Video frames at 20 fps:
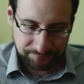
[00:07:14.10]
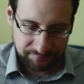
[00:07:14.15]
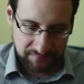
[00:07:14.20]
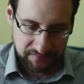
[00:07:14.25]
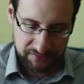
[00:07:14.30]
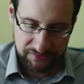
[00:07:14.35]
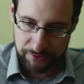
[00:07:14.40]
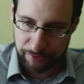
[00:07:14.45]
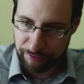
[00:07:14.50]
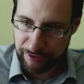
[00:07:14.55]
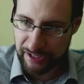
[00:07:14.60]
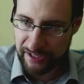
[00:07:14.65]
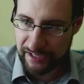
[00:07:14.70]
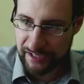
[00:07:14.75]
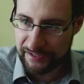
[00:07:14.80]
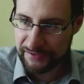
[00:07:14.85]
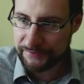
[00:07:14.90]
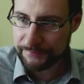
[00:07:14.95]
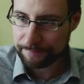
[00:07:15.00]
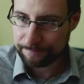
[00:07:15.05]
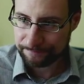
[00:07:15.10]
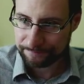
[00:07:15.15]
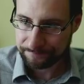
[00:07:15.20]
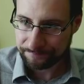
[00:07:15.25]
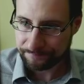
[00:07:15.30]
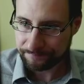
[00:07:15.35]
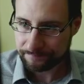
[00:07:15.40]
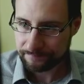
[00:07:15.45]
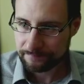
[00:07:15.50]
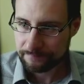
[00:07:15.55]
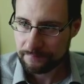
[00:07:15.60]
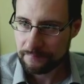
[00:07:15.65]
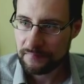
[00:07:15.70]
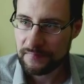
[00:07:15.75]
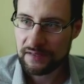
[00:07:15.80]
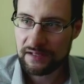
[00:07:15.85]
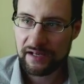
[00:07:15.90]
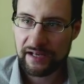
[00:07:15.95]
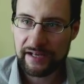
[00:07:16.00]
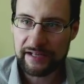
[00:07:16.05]
Sorry, and
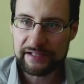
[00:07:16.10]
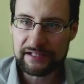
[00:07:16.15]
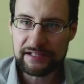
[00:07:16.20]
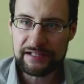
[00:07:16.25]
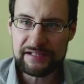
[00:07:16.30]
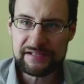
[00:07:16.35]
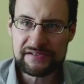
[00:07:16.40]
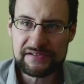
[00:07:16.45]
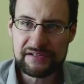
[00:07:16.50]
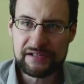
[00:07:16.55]
at least